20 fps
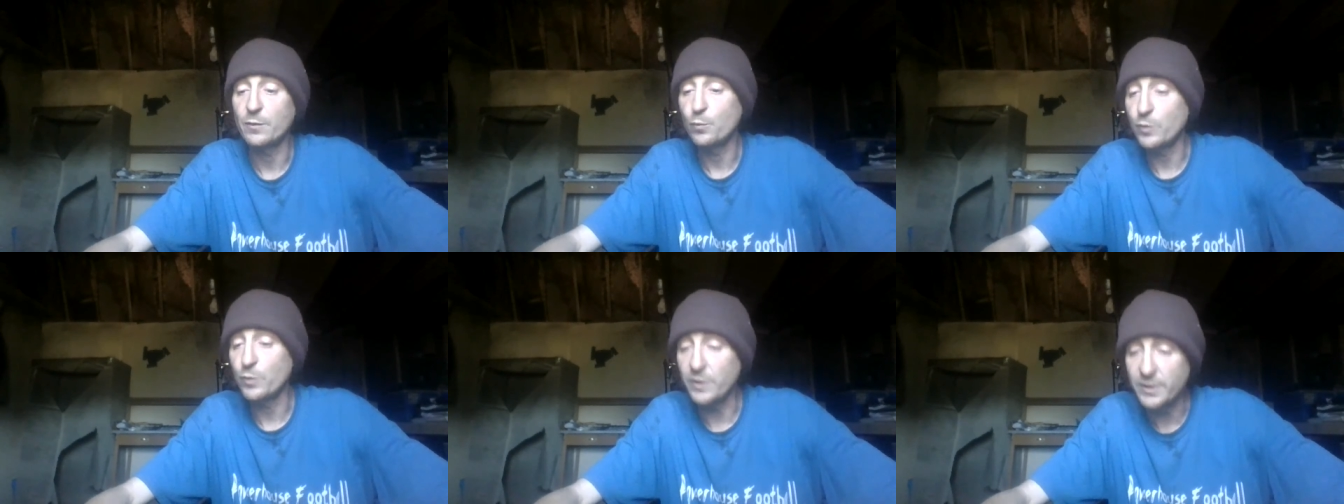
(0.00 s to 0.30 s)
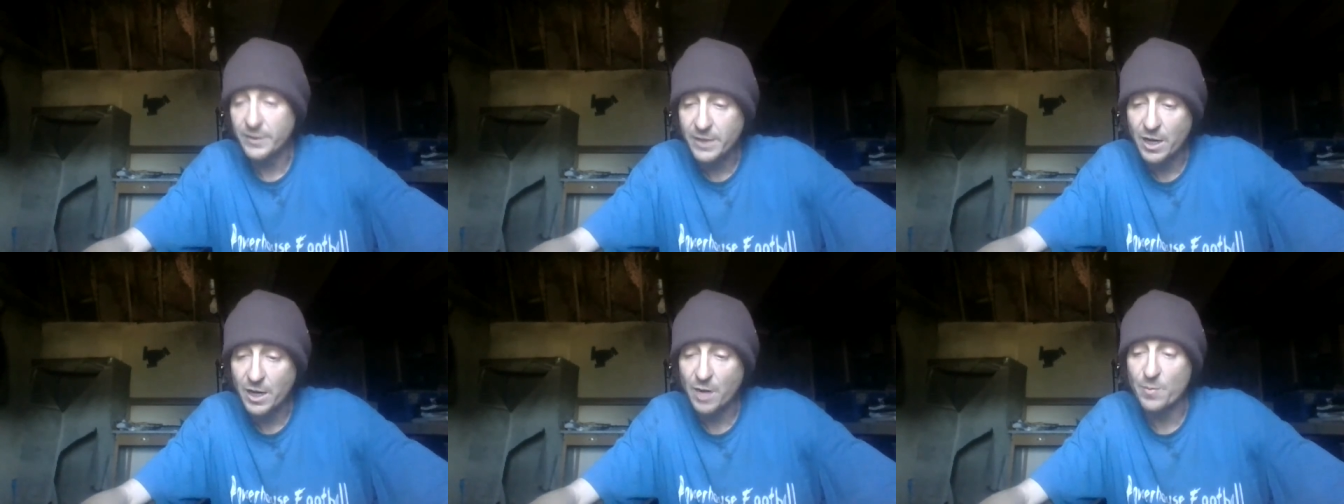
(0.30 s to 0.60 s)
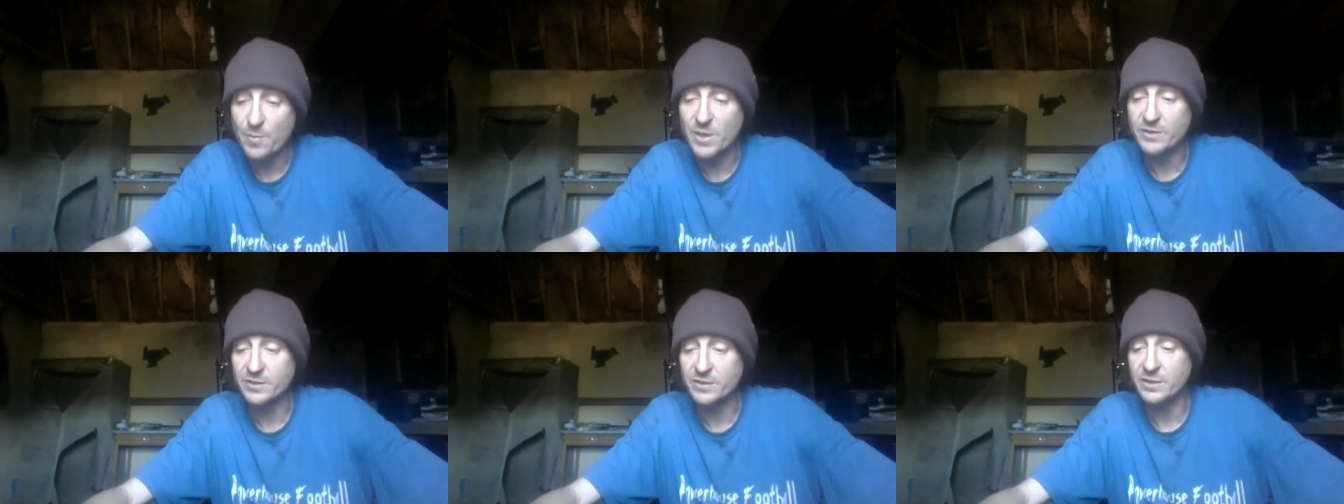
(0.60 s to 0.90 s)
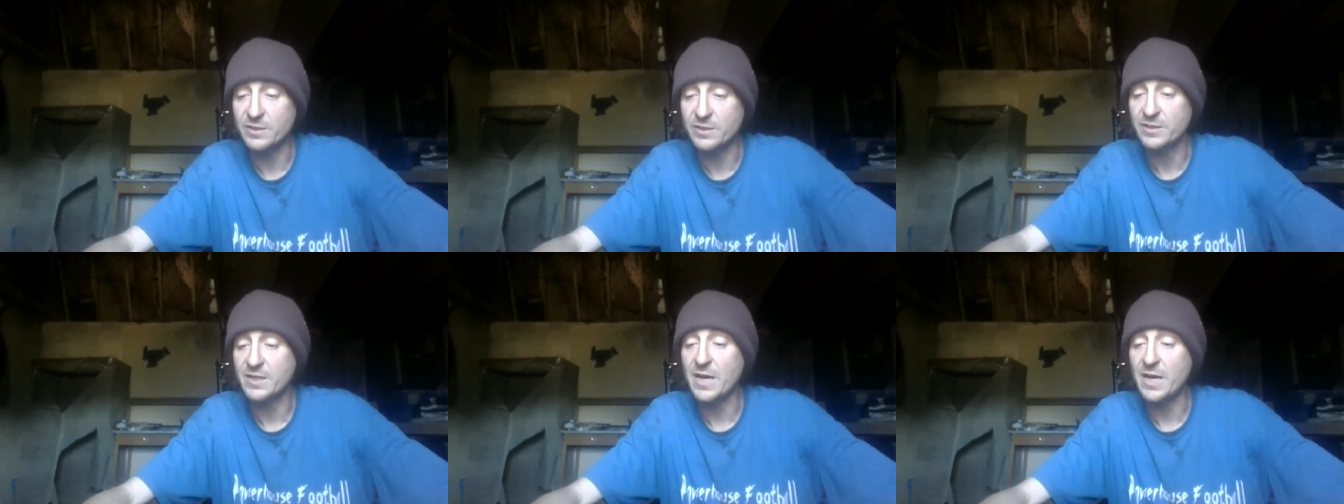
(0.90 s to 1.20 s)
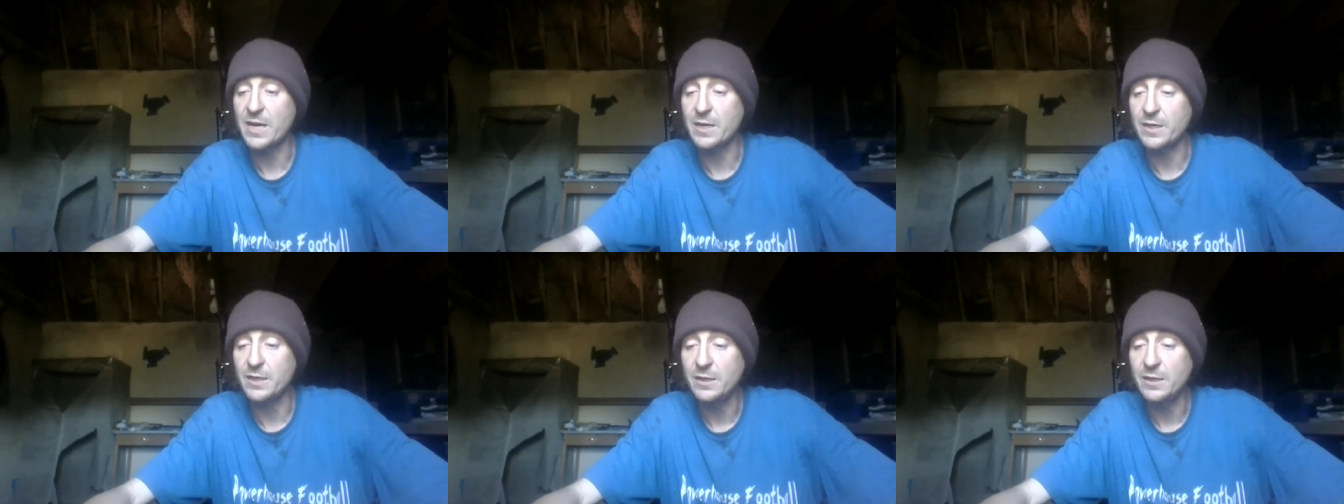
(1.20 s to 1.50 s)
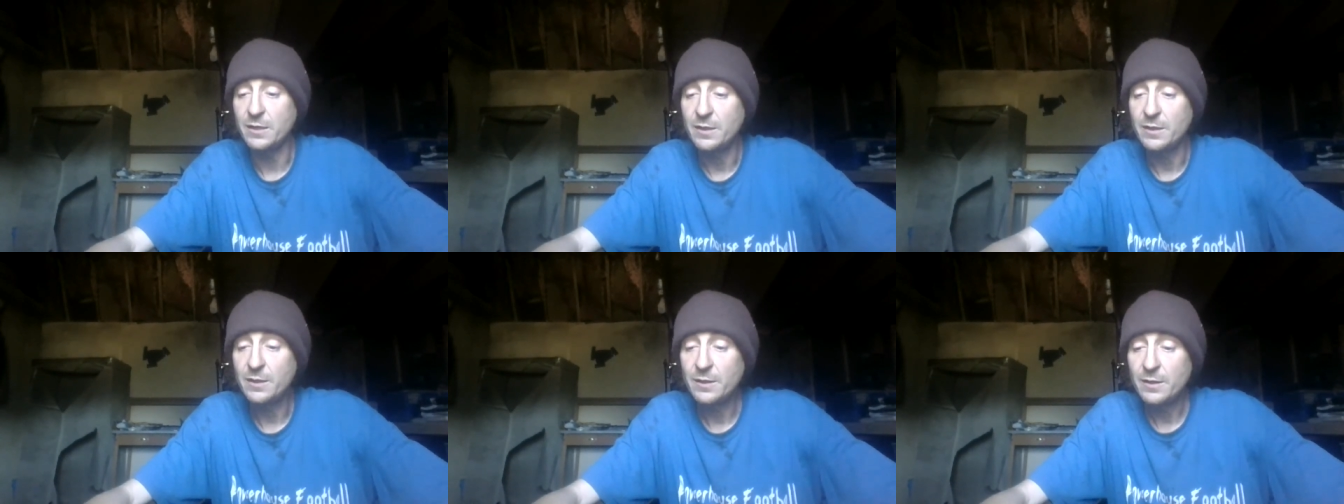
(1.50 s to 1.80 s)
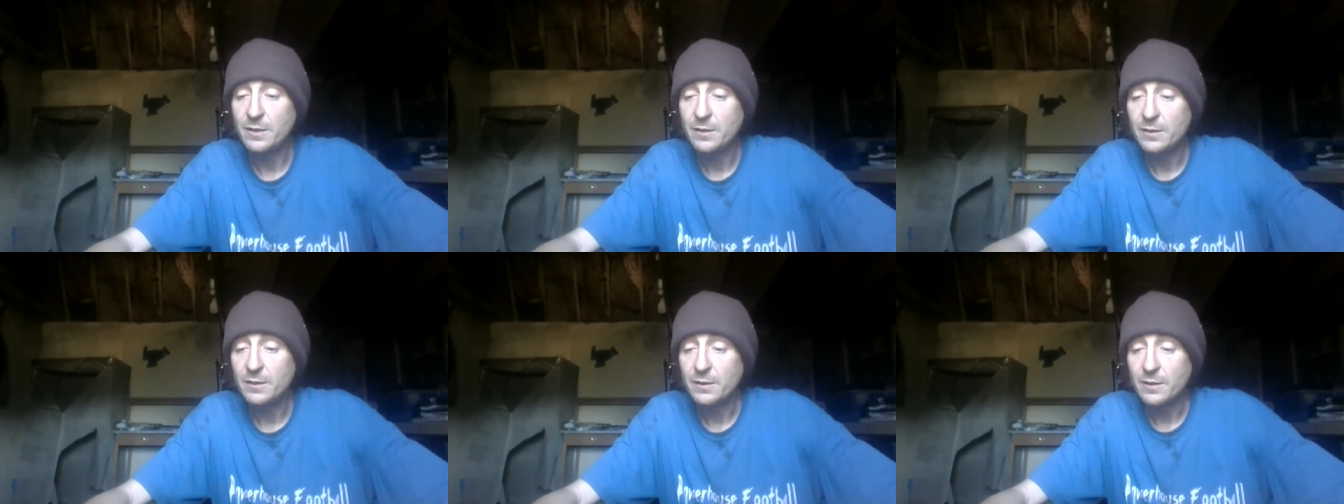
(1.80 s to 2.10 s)
We need to care about society.
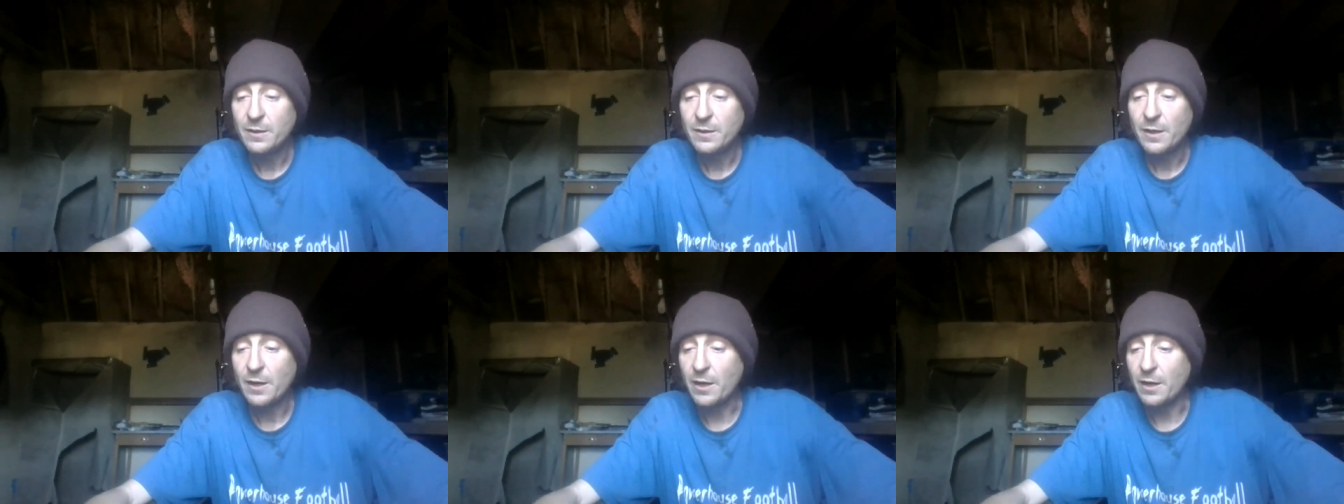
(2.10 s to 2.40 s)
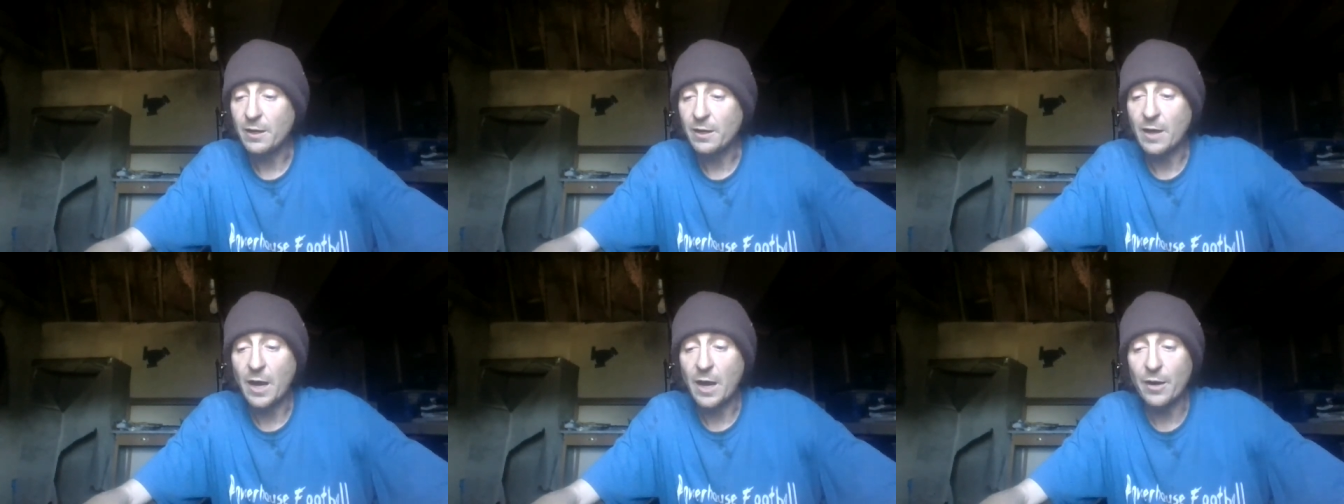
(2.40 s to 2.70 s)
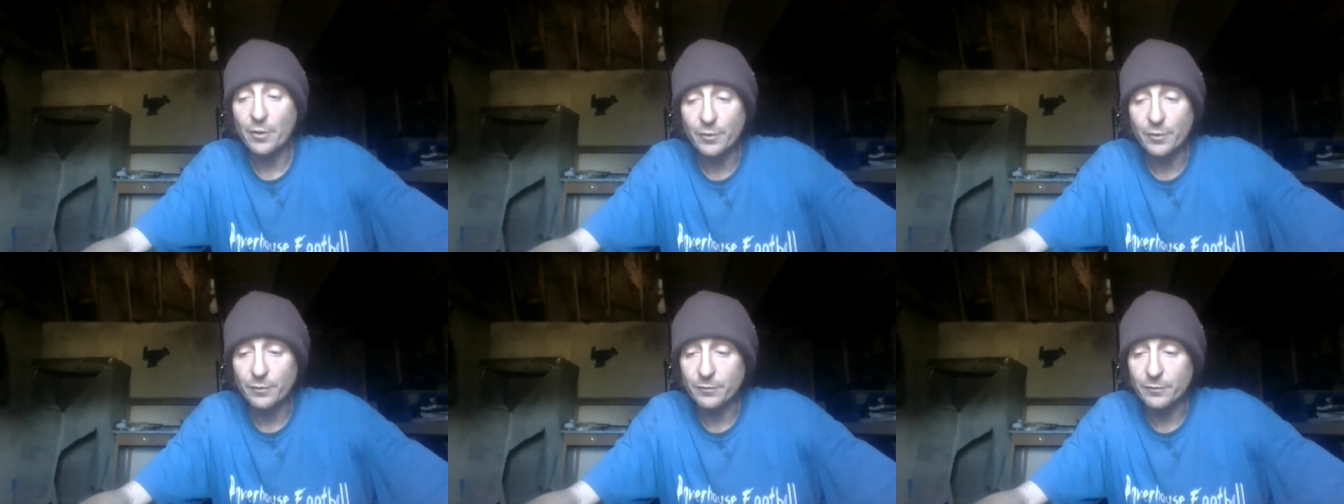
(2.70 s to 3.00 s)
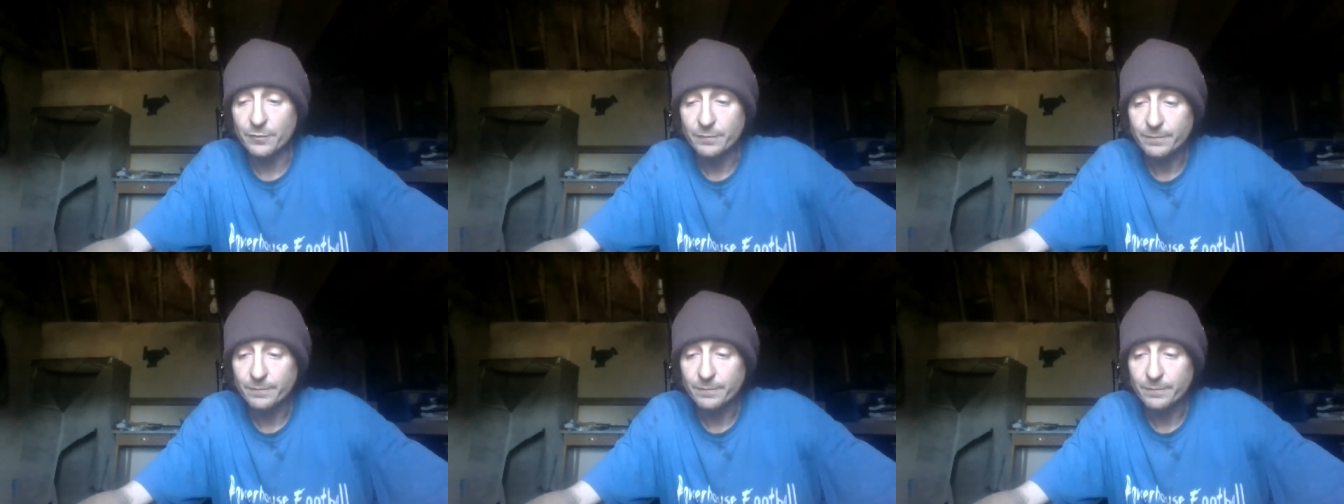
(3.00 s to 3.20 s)
And I don't,